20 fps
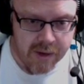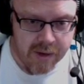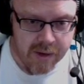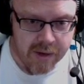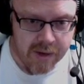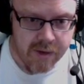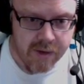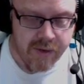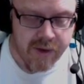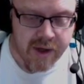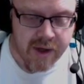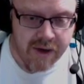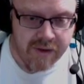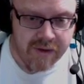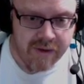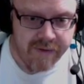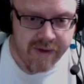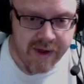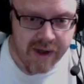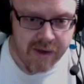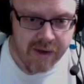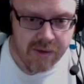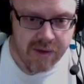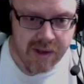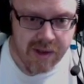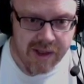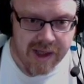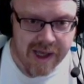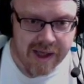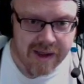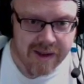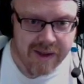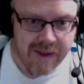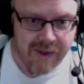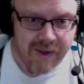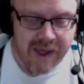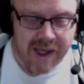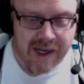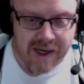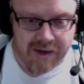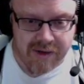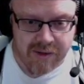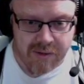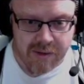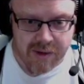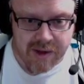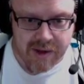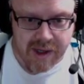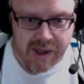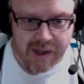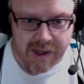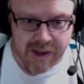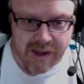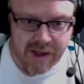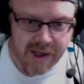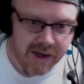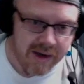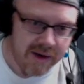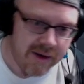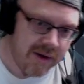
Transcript: So if the current value is less than the energy we're saying, then